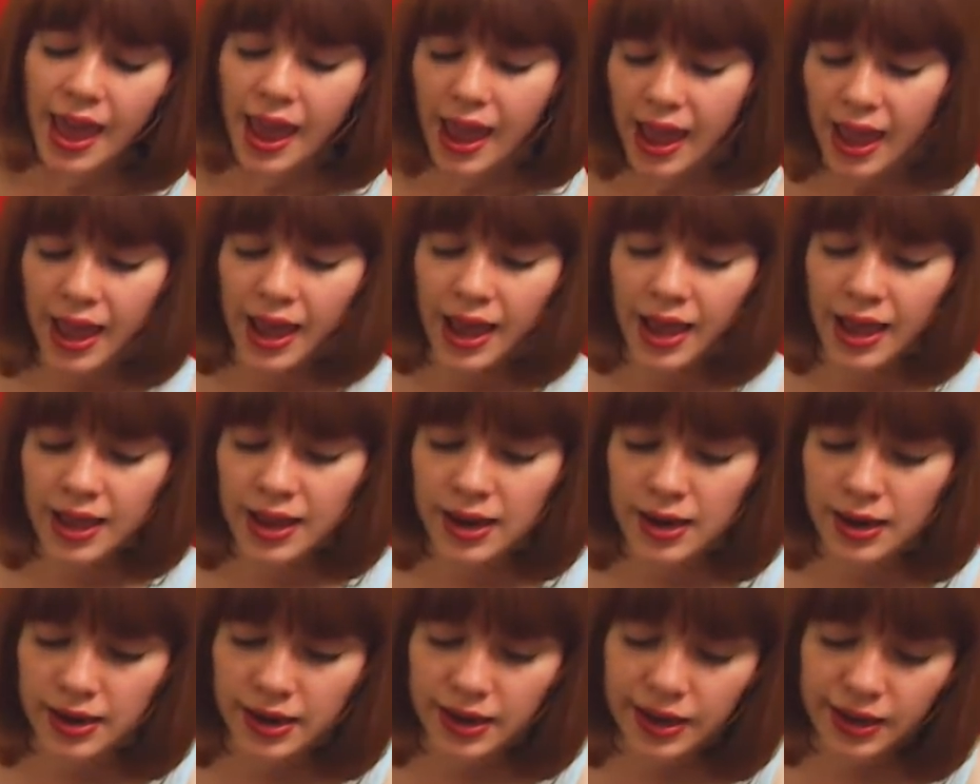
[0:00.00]

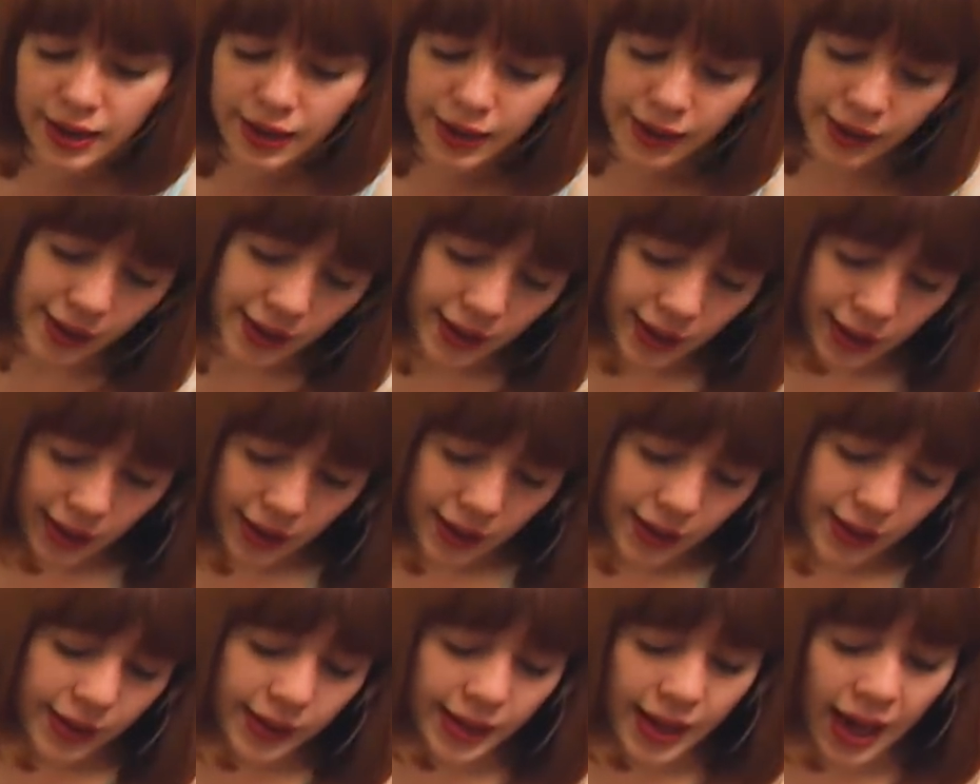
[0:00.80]
And
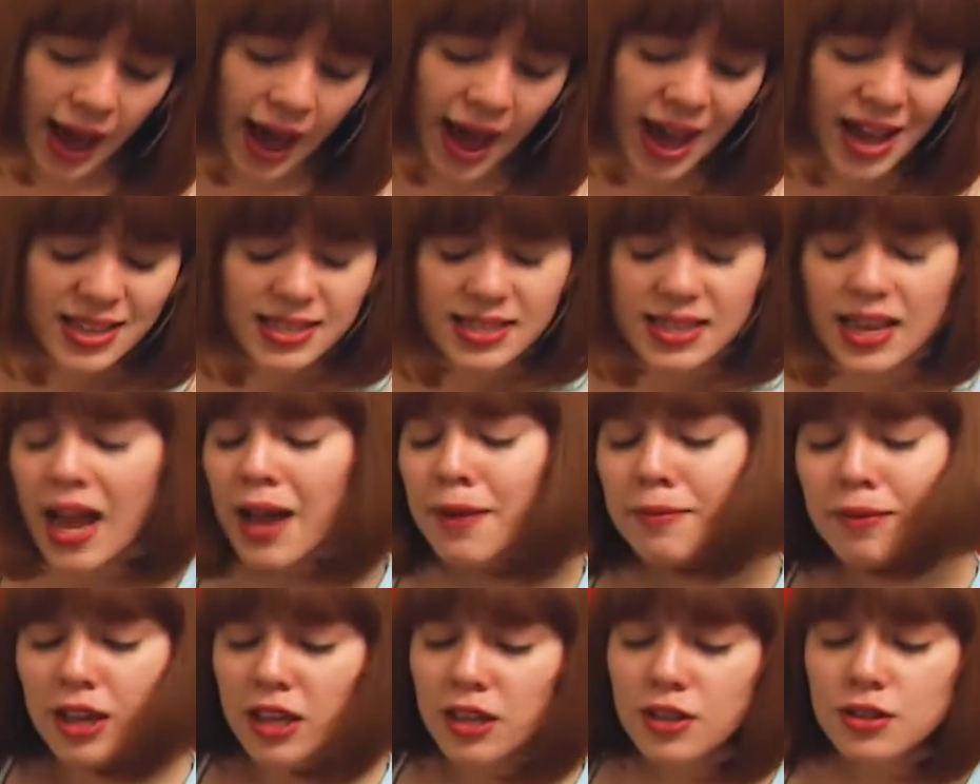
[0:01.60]
yeah,
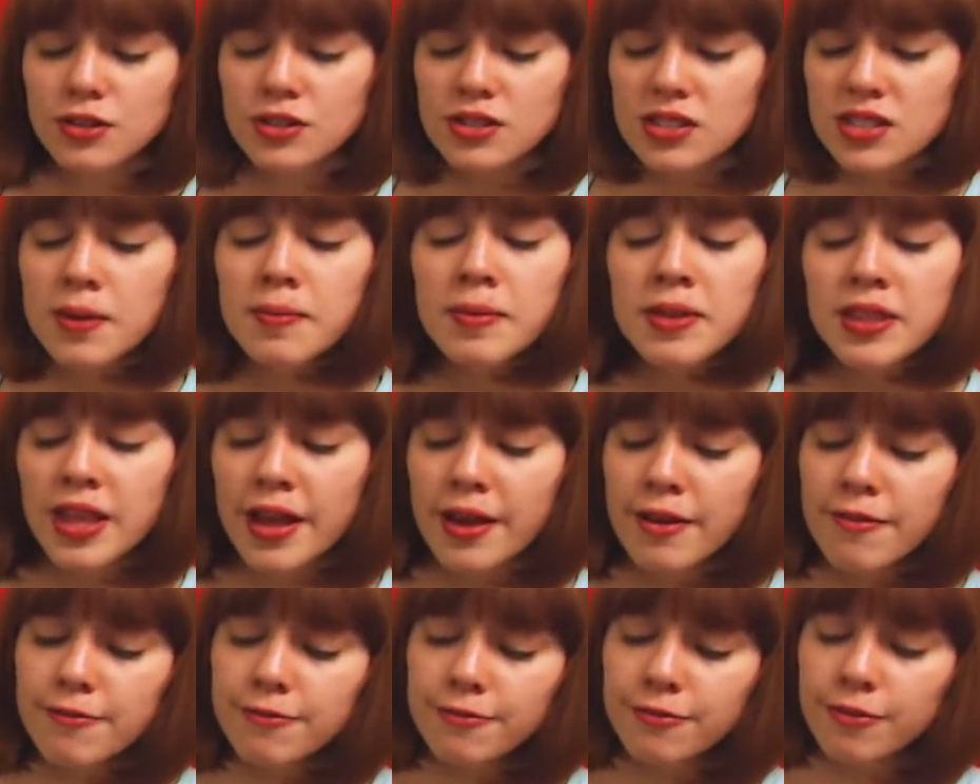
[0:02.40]
I might use some of
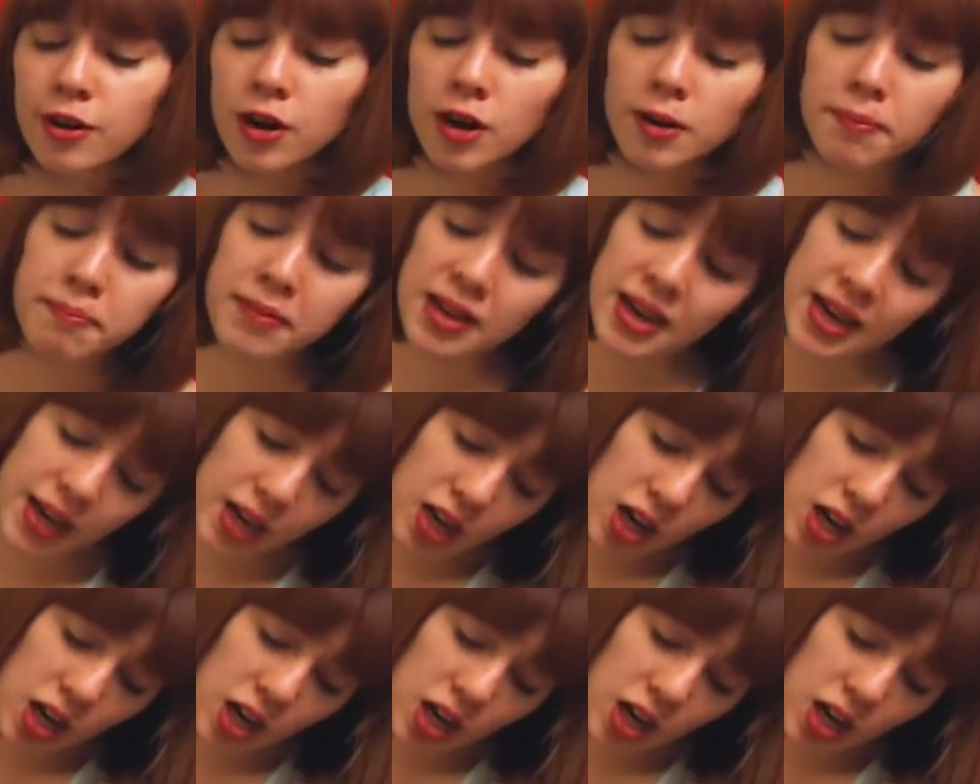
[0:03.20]
them for minute